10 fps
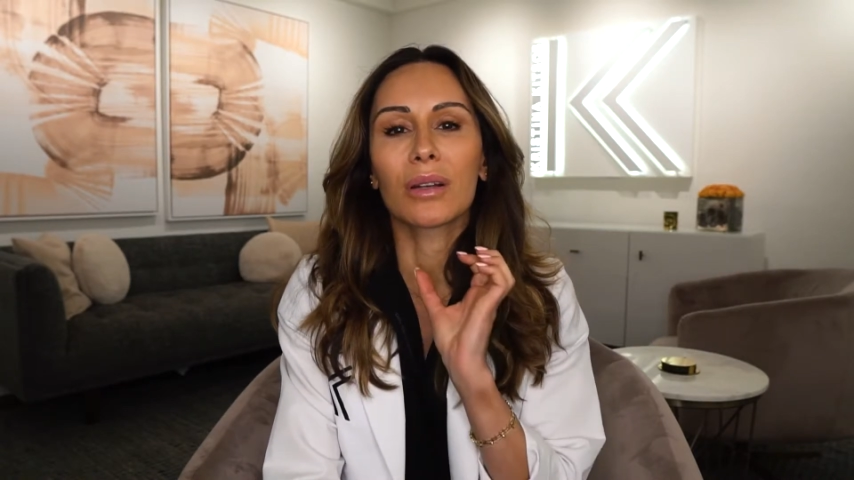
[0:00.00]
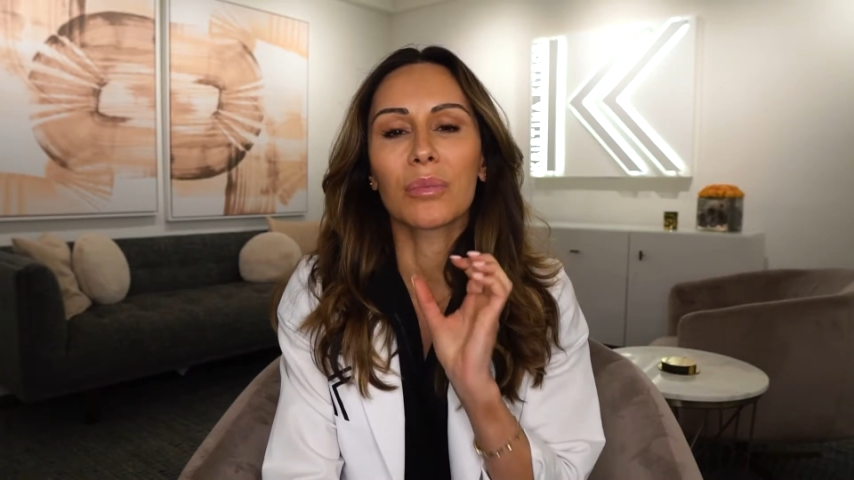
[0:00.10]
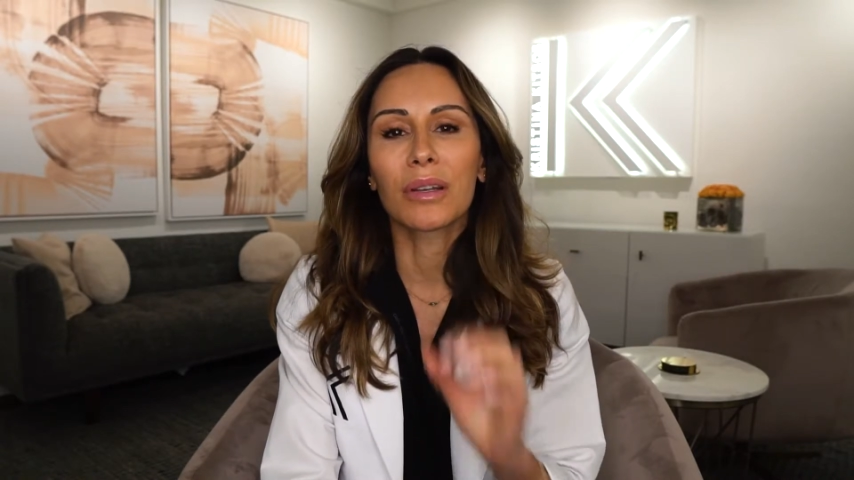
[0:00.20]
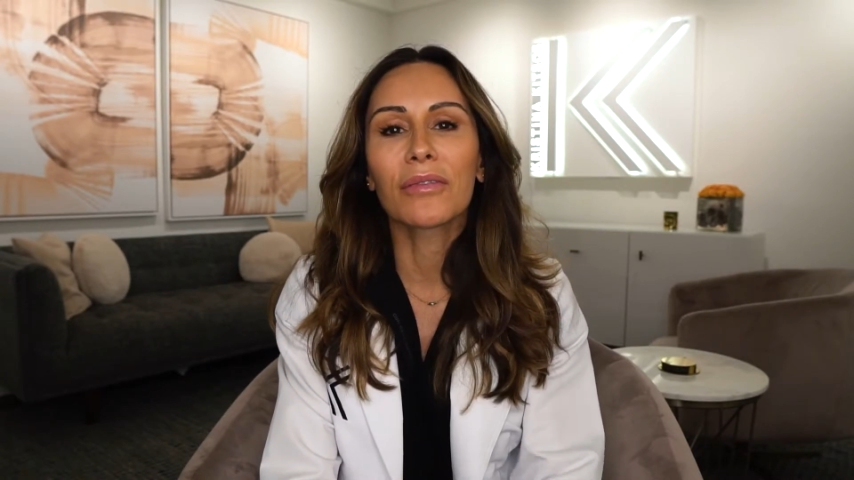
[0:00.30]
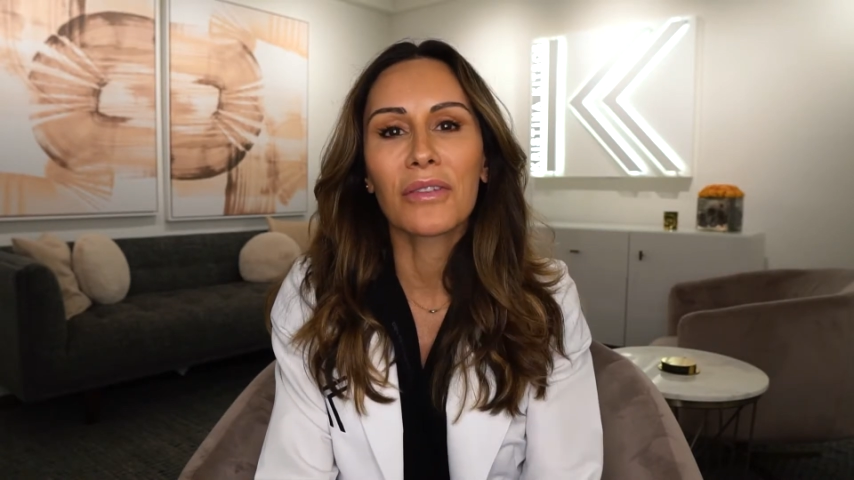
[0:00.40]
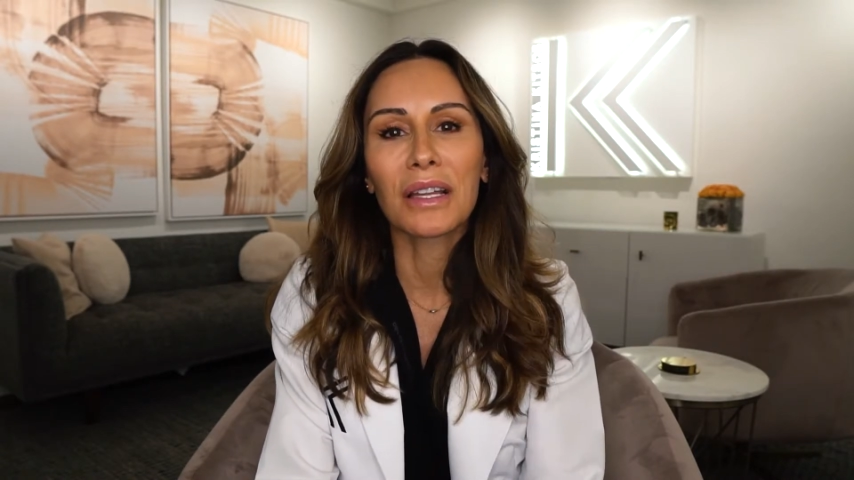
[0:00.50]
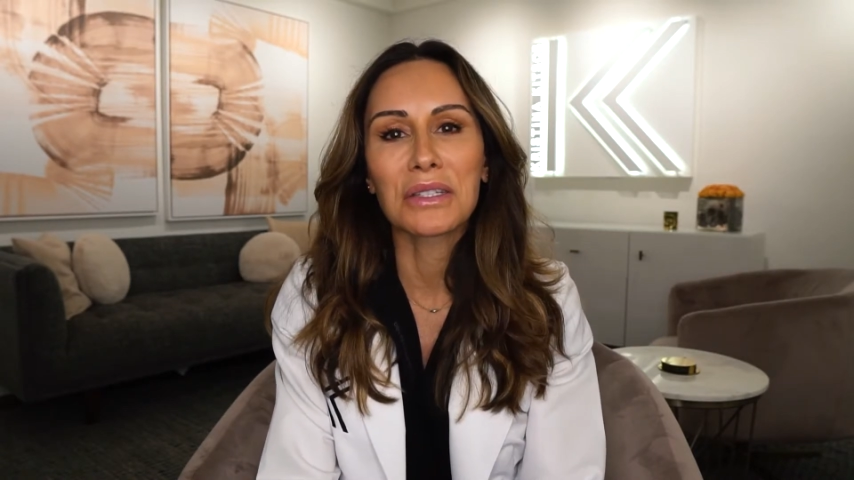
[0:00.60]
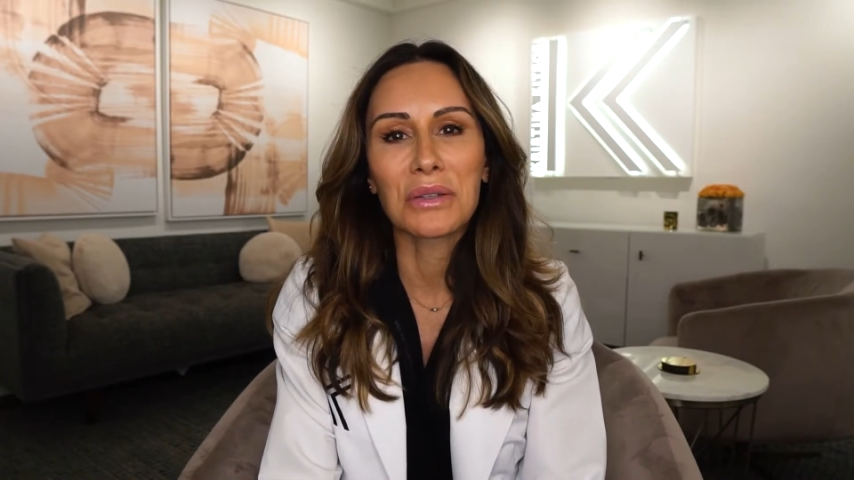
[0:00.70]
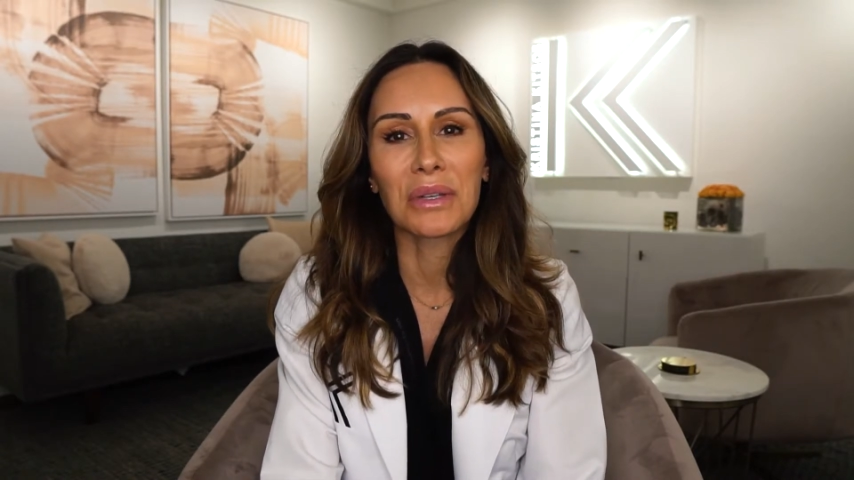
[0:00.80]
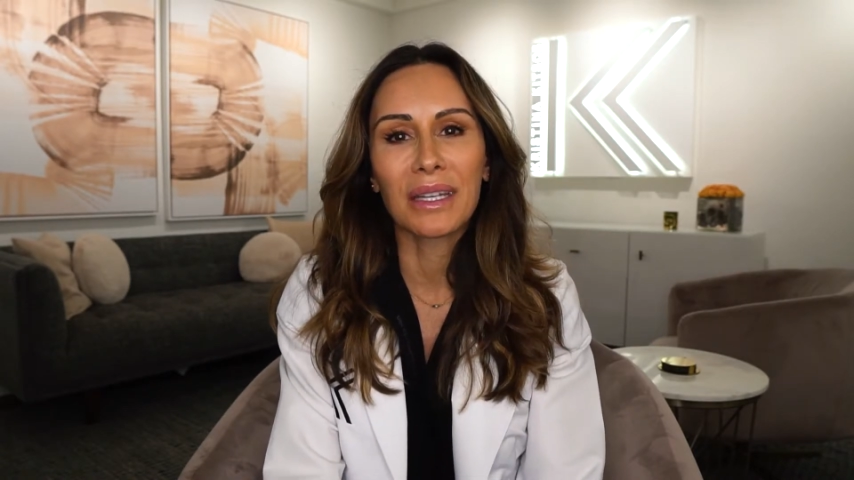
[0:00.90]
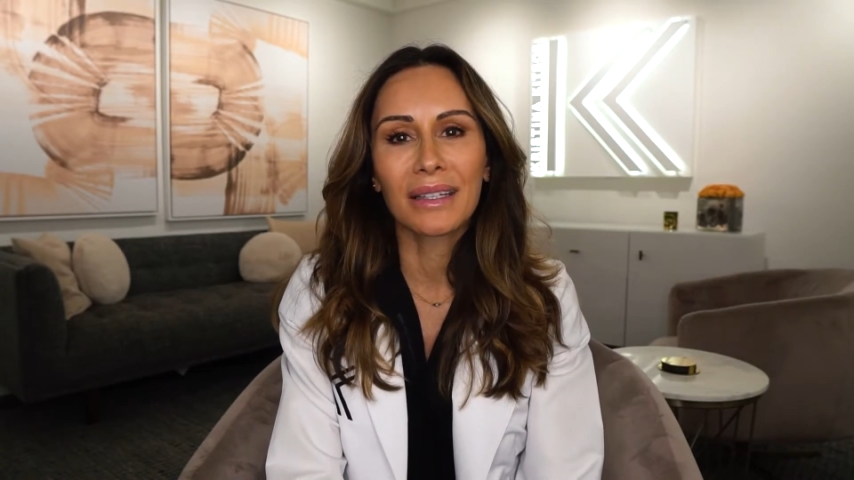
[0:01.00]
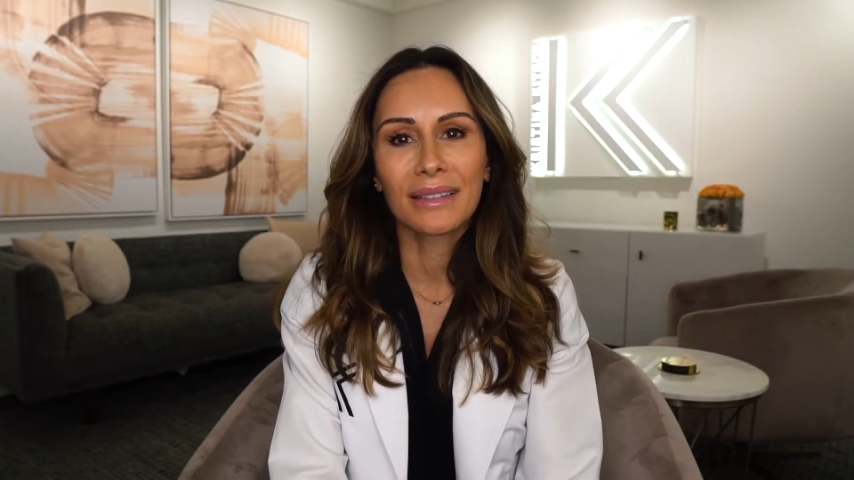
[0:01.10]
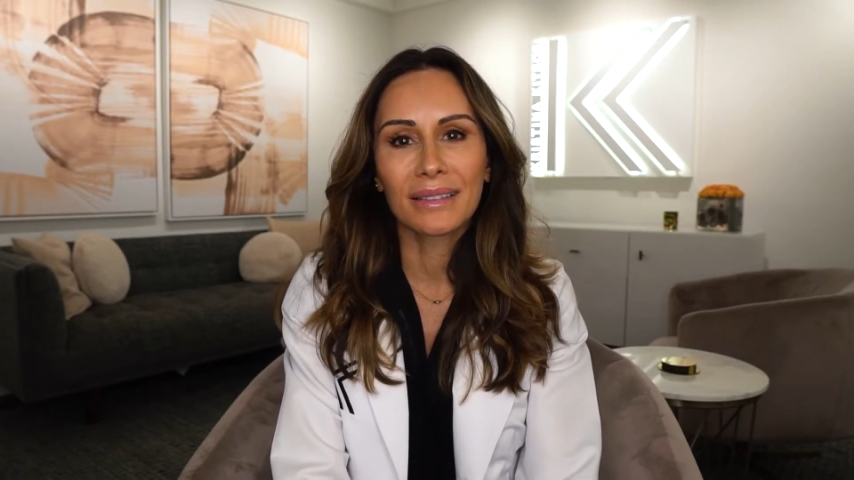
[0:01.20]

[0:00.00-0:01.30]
little bit of fine-tuning.